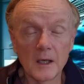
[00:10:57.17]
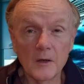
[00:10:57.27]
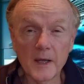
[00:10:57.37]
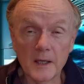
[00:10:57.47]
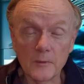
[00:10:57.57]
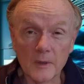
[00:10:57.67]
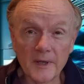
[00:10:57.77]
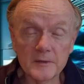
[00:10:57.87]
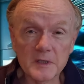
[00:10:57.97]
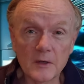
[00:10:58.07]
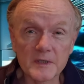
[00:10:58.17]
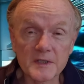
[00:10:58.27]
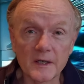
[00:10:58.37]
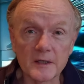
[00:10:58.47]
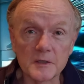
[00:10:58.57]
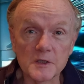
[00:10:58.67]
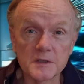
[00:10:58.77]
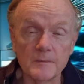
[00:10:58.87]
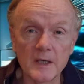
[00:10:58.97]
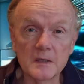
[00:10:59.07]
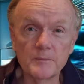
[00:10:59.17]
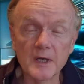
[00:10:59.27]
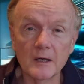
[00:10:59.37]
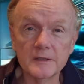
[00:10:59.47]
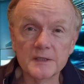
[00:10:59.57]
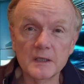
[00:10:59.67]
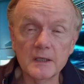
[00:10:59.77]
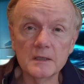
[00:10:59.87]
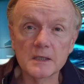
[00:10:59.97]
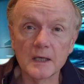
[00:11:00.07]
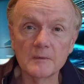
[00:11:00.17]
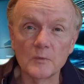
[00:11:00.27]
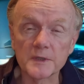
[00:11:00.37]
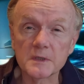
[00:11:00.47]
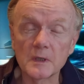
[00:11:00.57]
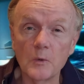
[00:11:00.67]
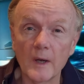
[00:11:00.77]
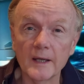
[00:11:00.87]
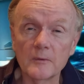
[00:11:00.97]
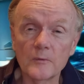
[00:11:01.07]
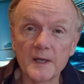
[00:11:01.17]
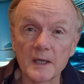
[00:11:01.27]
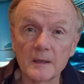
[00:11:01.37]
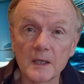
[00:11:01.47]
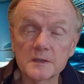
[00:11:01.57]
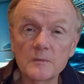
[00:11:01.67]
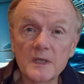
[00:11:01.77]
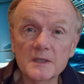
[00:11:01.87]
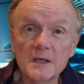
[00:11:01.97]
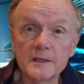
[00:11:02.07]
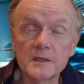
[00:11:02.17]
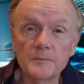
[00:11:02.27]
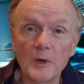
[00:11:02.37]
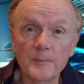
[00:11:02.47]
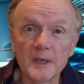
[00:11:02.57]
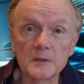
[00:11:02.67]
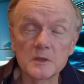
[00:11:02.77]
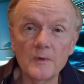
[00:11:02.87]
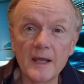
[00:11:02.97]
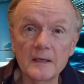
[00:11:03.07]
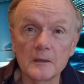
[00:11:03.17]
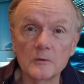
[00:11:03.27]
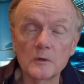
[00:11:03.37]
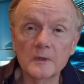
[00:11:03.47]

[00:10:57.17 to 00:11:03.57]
Okay, we're about to go inside in just a minute, but our assigned time wasn't quite ready, so we decided to pop into a local